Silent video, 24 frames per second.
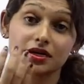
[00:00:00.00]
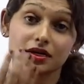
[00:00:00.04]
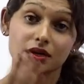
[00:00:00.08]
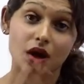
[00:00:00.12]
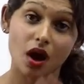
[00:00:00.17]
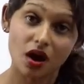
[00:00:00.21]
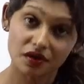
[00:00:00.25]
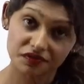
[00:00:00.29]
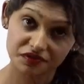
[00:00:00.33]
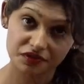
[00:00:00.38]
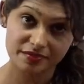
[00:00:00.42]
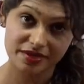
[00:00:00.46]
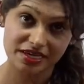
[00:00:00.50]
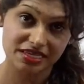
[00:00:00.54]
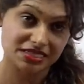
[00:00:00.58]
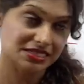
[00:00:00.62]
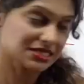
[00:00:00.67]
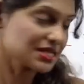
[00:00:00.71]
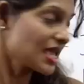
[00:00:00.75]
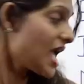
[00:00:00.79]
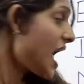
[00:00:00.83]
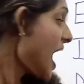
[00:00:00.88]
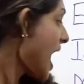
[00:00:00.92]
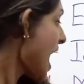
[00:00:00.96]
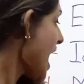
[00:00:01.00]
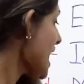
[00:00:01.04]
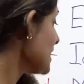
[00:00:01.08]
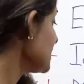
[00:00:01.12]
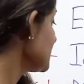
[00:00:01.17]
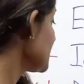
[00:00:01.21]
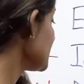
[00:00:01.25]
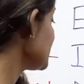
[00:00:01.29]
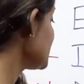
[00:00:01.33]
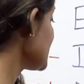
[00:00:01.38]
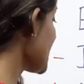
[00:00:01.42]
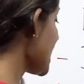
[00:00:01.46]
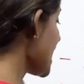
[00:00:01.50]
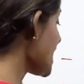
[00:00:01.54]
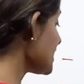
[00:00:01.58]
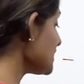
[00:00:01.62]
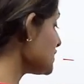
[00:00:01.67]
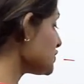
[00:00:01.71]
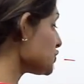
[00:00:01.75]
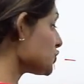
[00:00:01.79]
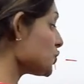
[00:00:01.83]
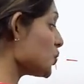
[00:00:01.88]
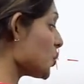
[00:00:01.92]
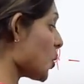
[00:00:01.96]
coffee beans, and then they add
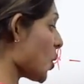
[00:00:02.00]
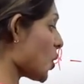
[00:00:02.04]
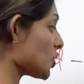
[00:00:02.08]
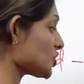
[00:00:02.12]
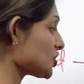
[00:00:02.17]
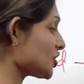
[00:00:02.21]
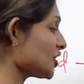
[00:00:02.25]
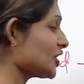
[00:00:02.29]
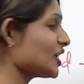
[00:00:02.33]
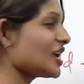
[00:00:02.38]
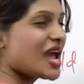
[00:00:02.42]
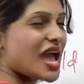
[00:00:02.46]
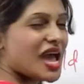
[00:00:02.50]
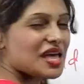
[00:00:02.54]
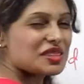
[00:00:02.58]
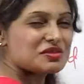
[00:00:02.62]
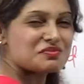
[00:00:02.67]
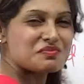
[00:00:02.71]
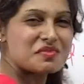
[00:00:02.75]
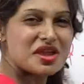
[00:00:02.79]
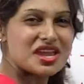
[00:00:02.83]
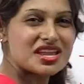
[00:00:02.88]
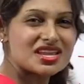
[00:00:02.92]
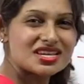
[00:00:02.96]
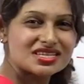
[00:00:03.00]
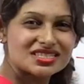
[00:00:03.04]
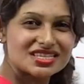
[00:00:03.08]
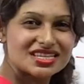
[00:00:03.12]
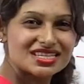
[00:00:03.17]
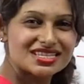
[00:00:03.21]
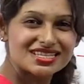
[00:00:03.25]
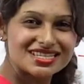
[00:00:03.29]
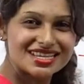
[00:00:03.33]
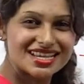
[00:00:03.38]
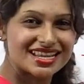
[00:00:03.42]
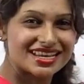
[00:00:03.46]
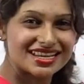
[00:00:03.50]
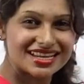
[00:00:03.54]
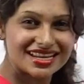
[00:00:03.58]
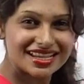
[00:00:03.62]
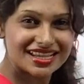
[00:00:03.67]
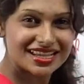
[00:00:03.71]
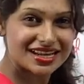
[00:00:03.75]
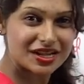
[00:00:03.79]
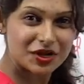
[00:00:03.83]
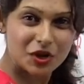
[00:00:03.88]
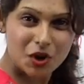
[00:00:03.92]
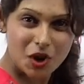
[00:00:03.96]
it to water and they make it
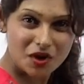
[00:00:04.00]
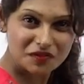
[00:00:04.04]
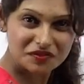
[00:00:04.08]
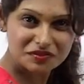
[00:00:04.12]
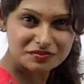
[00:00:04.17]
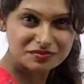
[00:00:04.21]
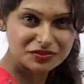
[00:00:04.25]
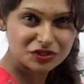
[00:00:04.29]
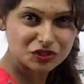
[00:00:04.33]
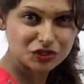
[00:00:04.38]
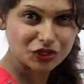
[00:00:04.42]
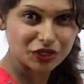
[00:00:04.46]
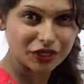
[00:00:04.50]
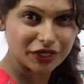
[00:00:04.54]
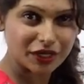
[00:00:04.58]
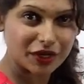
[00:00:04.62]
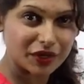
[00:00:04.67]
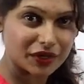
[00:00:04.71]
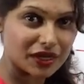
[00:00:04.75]
in a coffee machine.